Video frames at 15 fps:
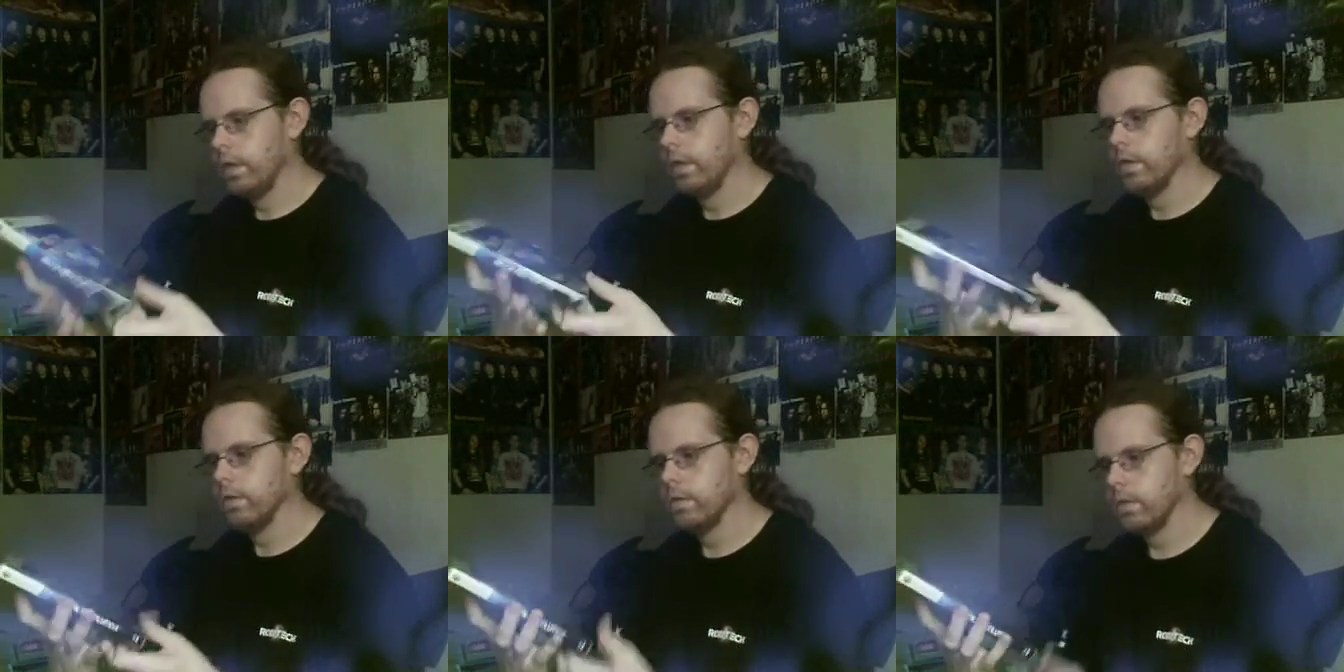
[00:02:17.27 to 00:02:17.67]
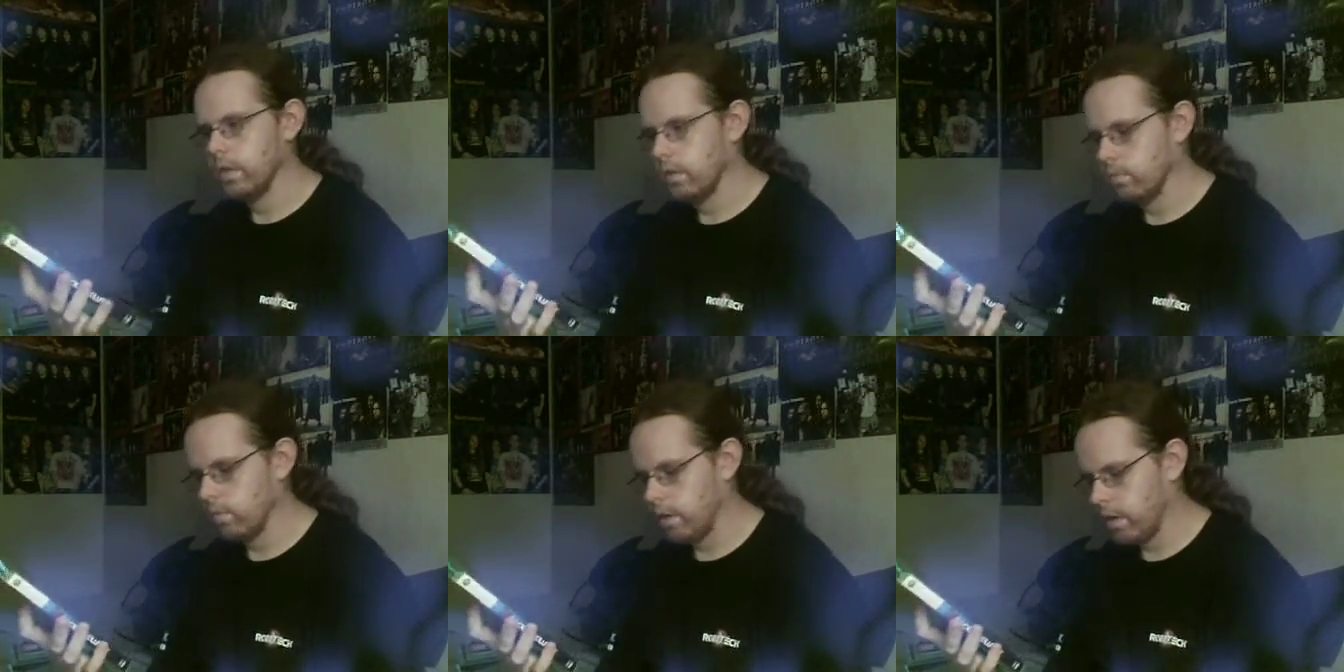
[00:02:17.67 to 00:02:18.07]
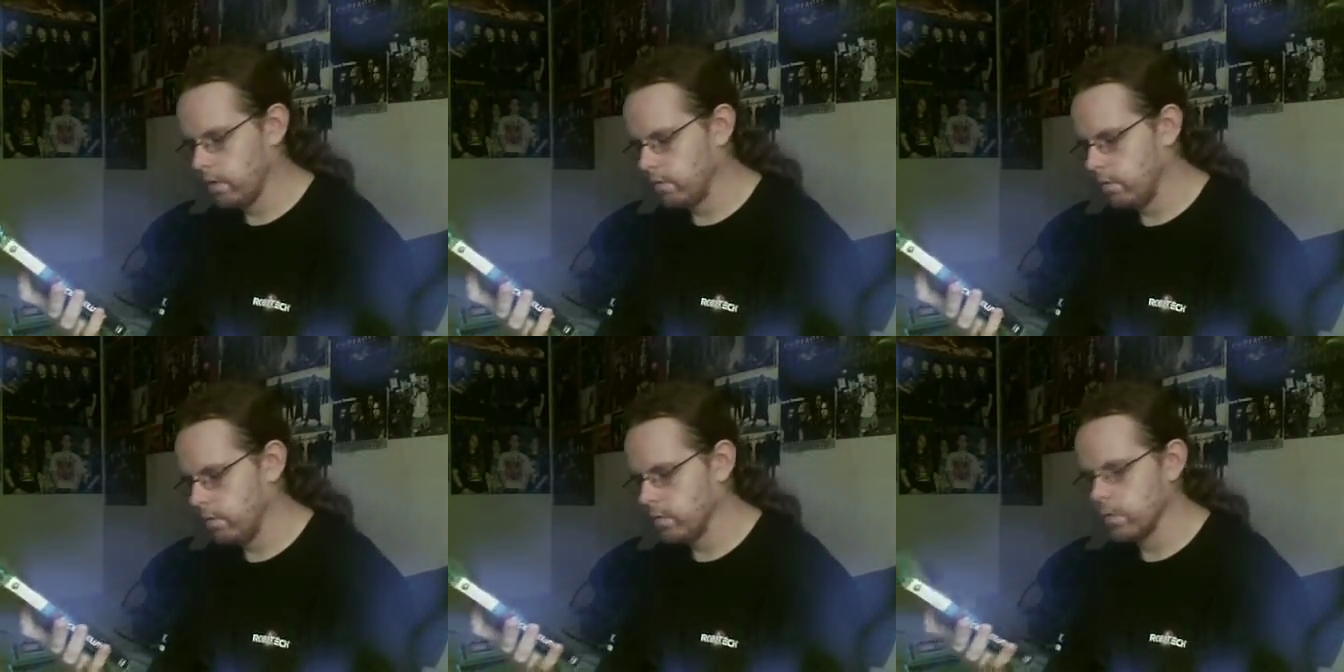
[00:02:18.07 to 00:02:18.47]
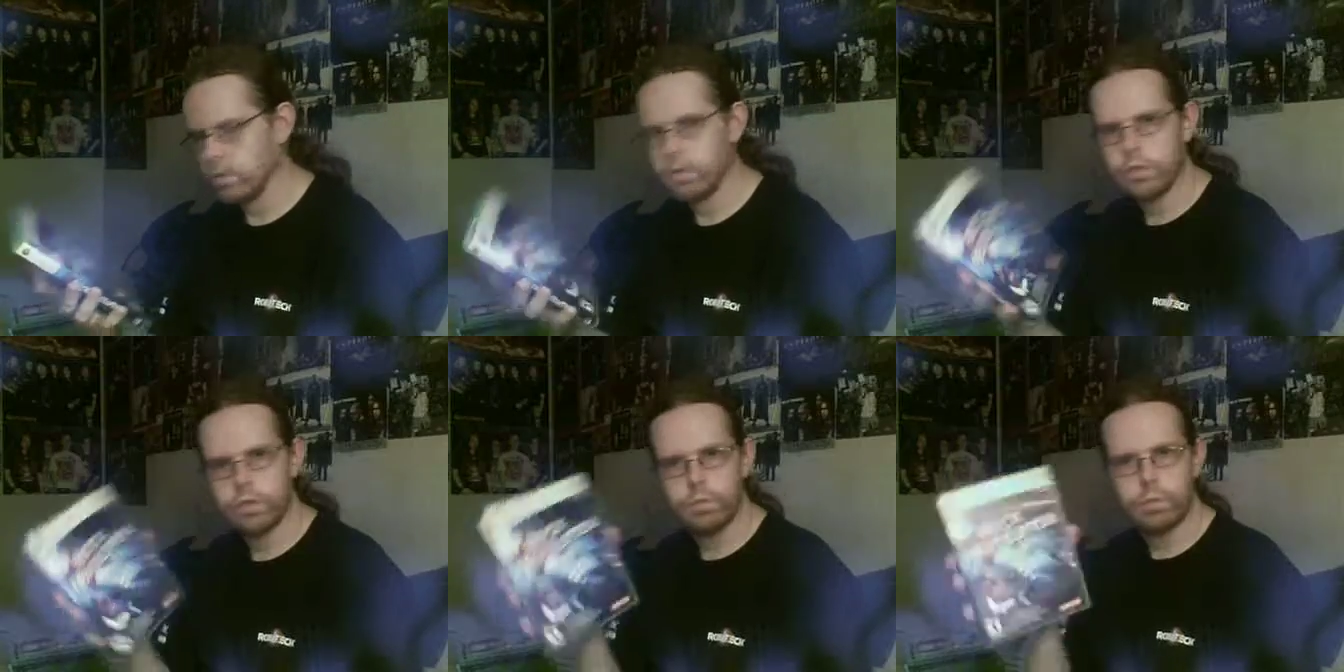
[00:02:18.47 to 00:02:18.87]
Here's Rock
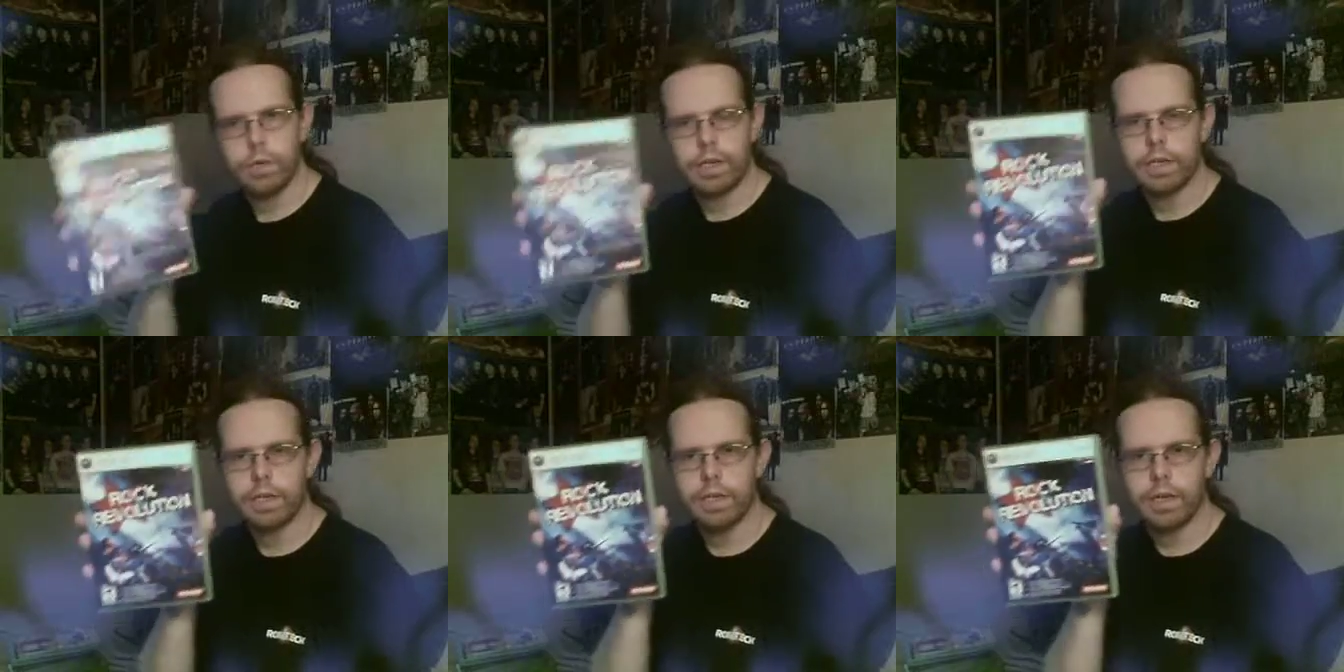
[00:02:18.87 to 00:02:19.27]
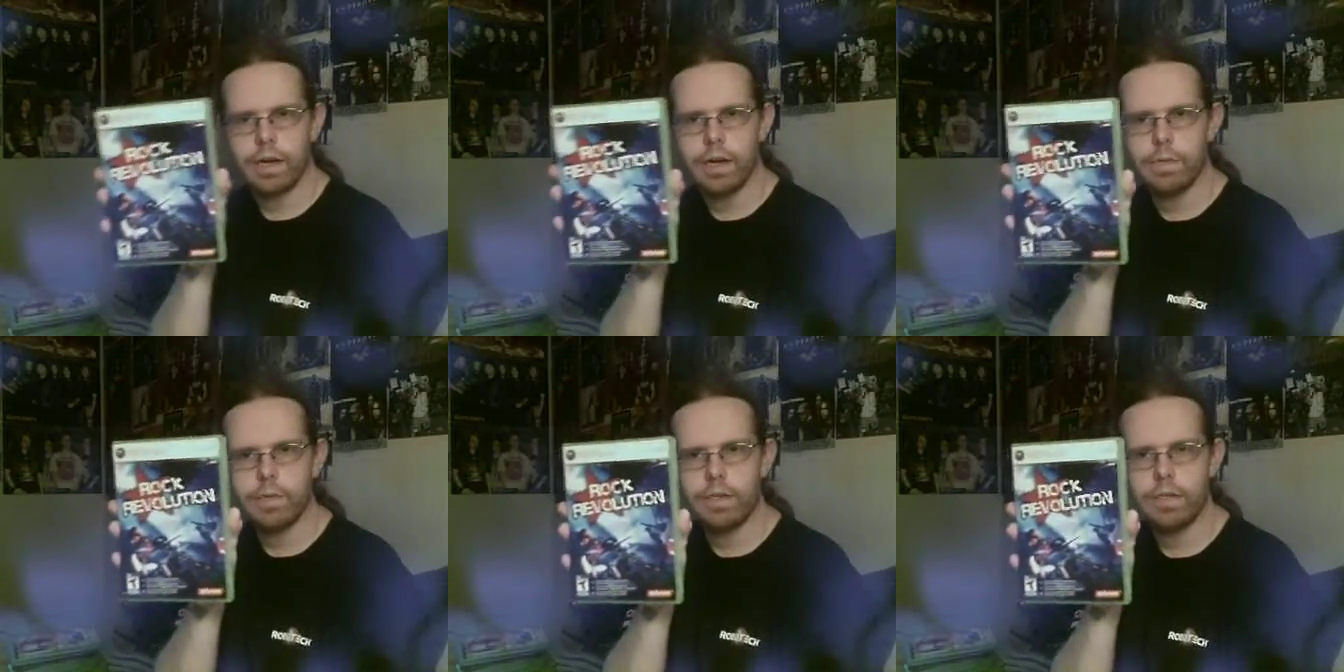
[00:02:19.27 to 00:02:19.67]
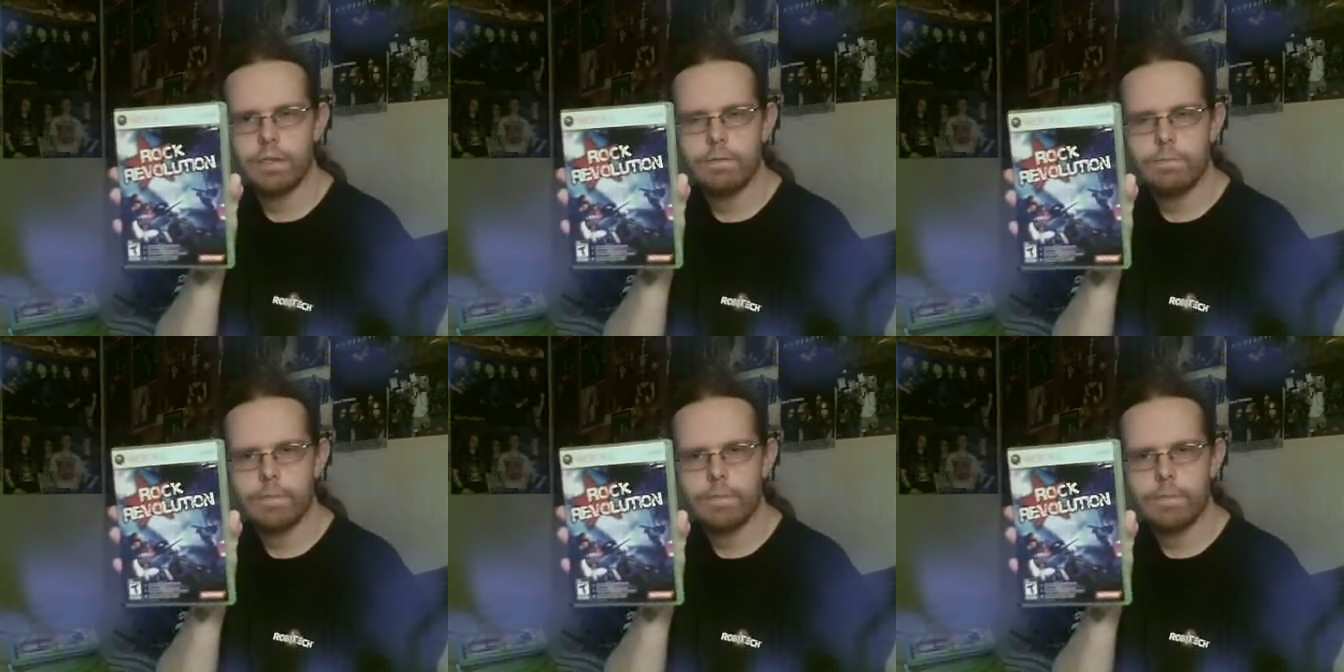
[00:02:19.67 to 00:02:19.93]
Revolution by Konami.